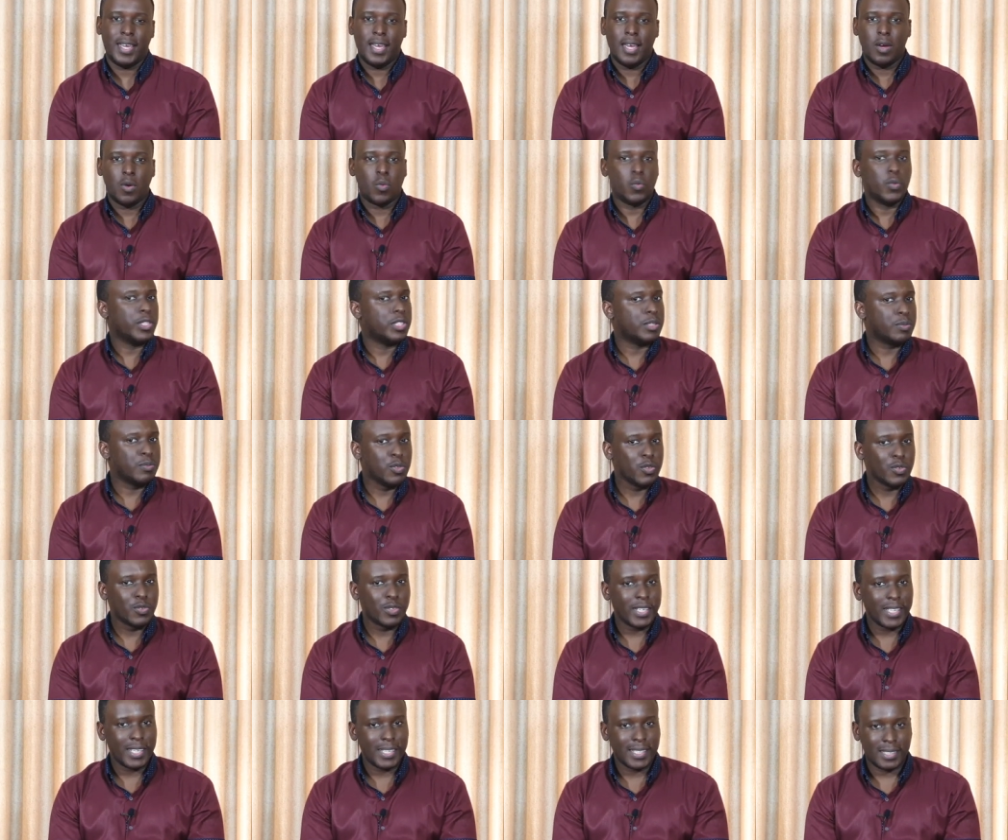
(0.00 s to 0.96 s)
Which
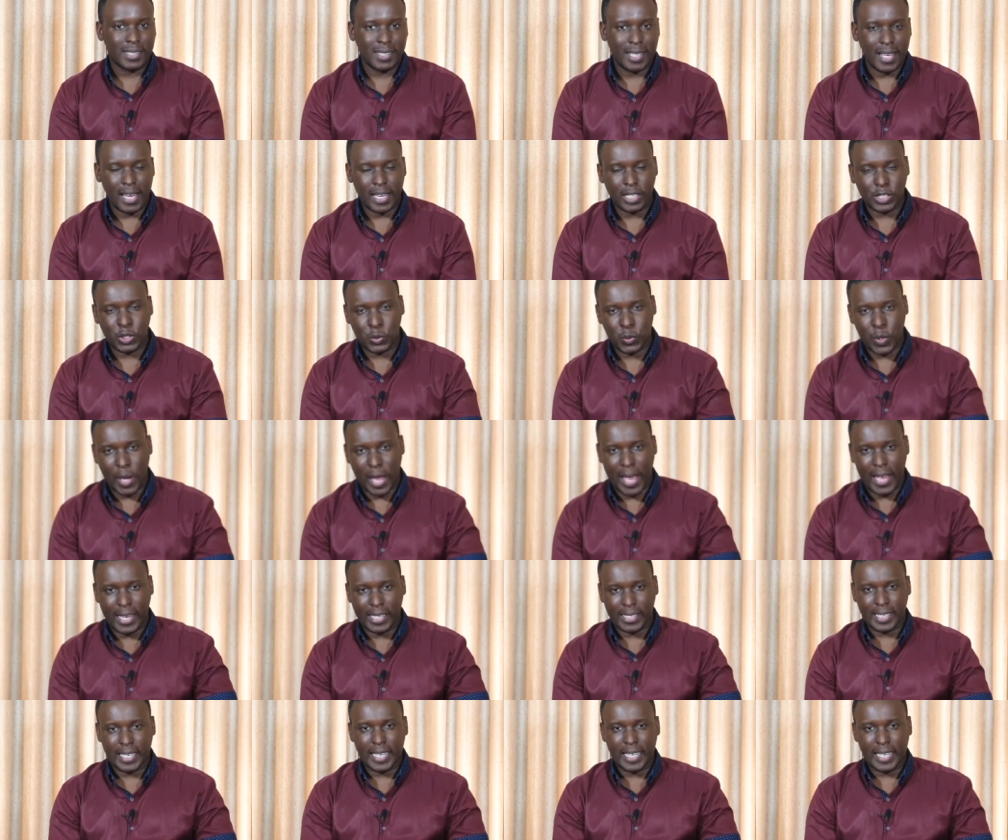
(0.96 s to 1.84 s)
movie is that, you ask?